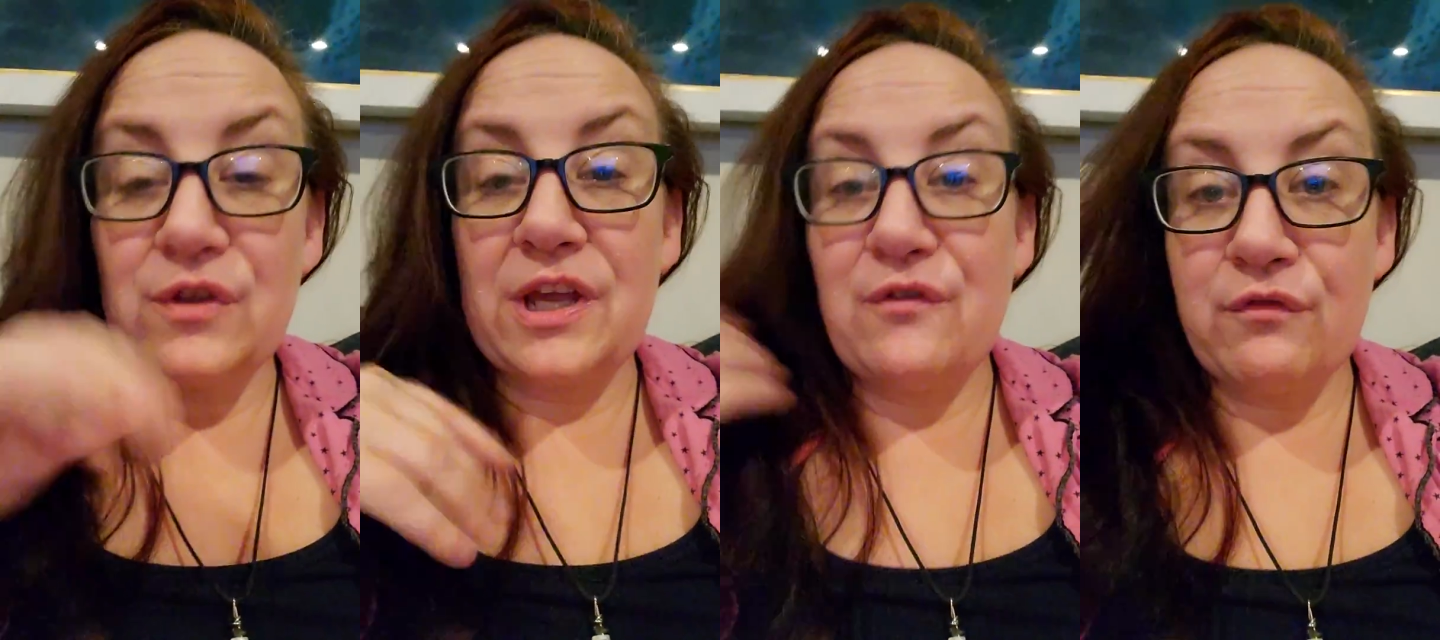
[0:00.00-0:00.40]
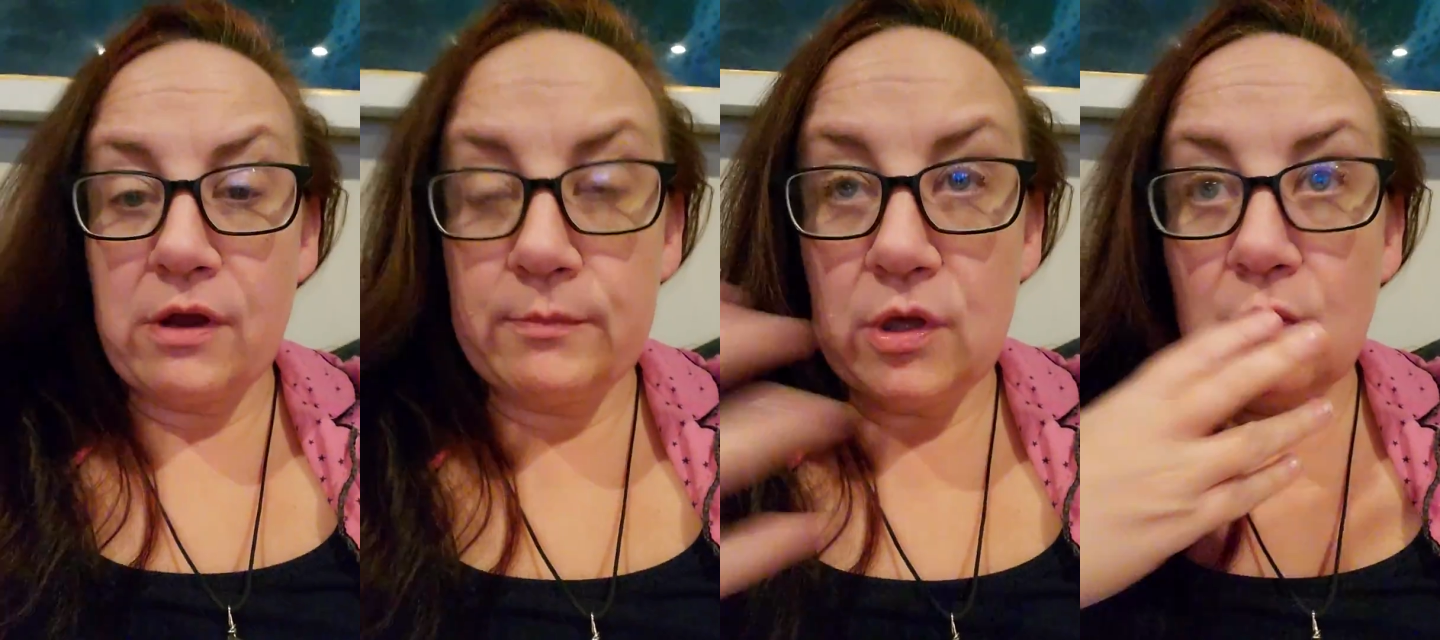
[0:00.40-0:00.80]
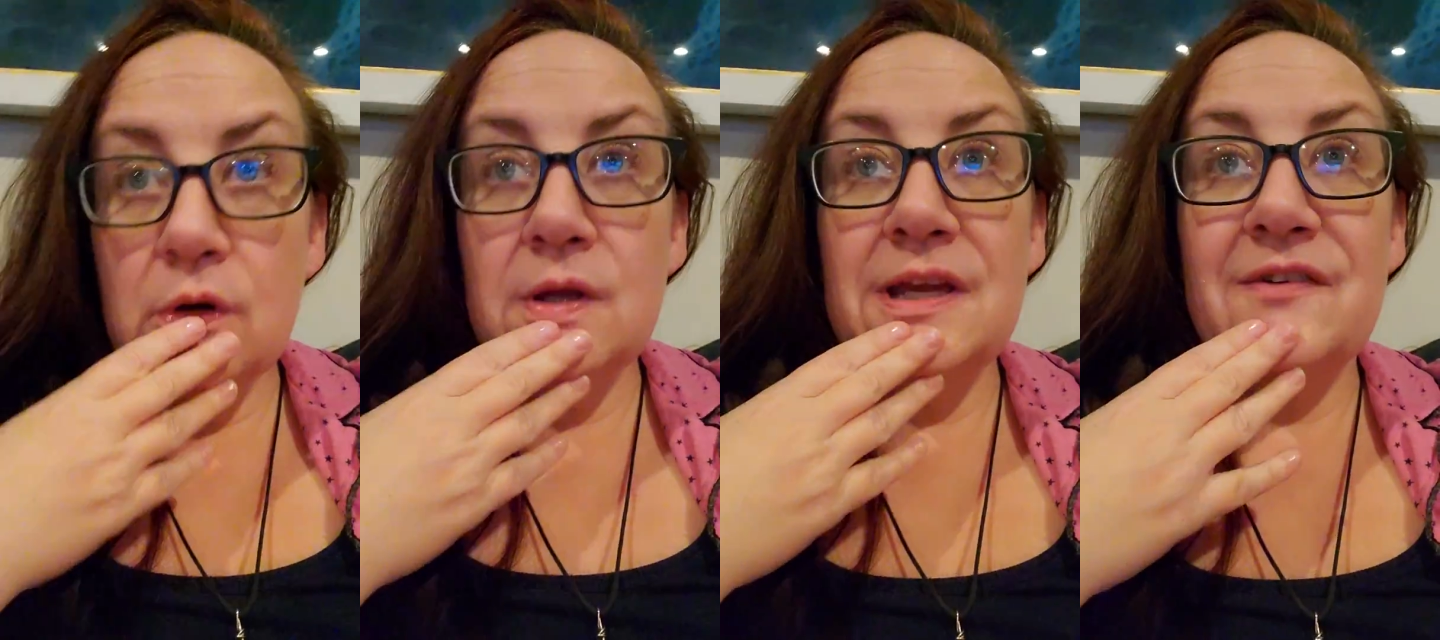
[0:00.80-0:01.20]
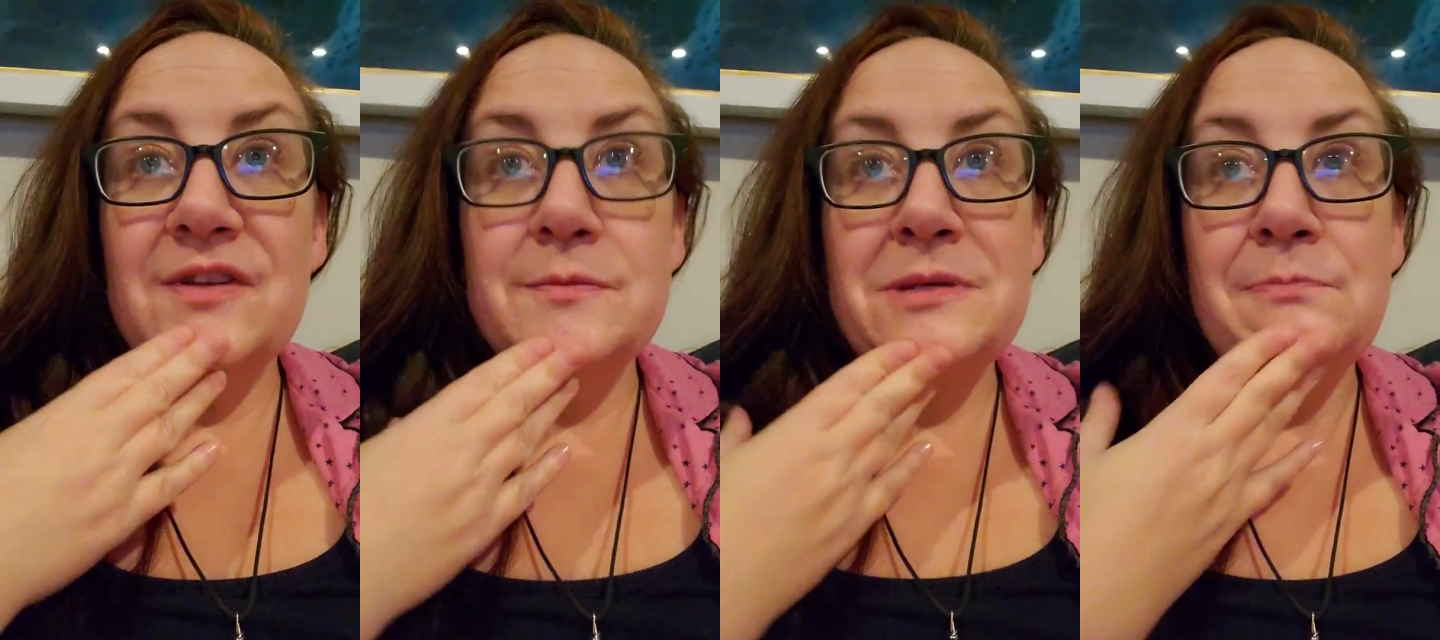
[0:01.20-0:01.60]
from you, or given
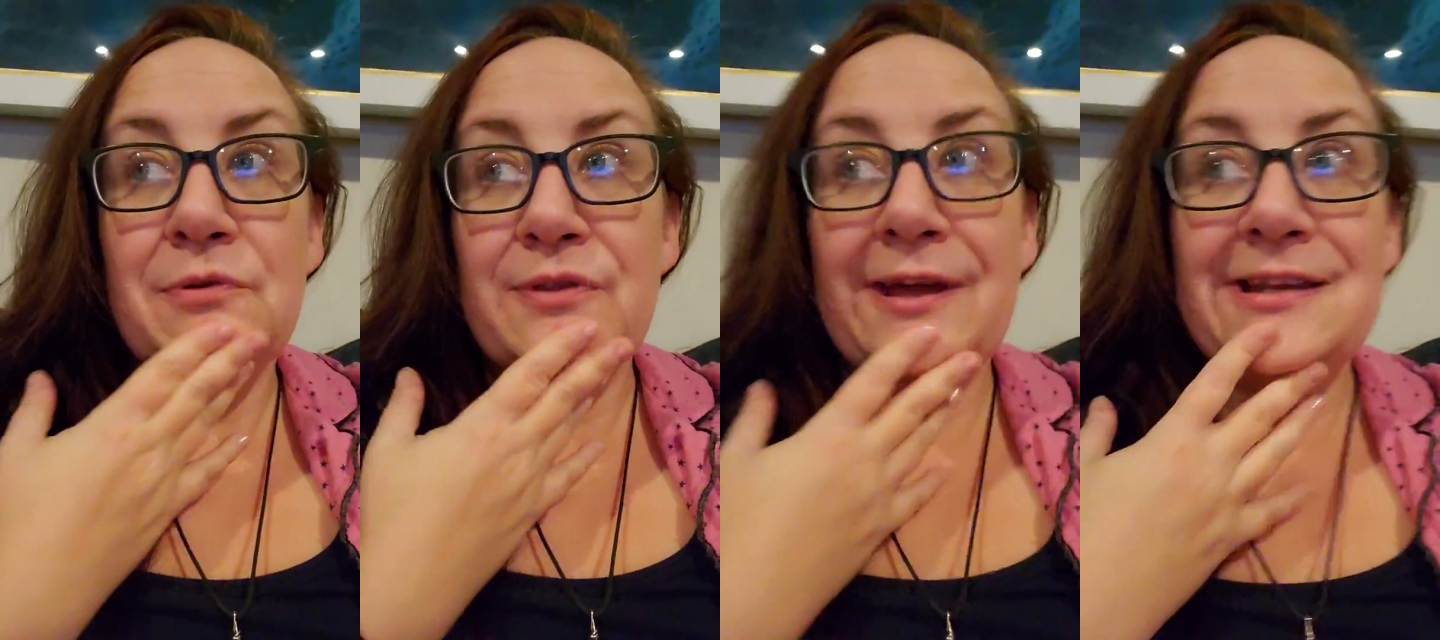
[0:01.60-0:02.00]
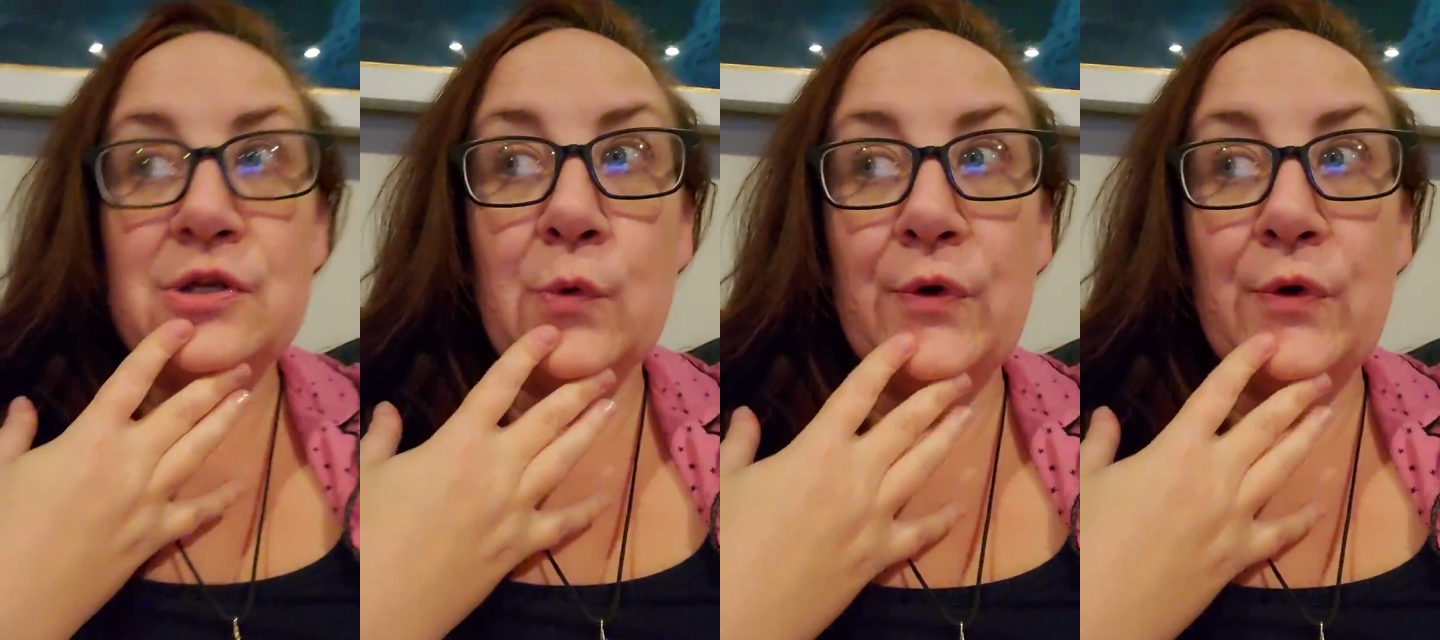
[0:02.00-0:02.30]
to people that don't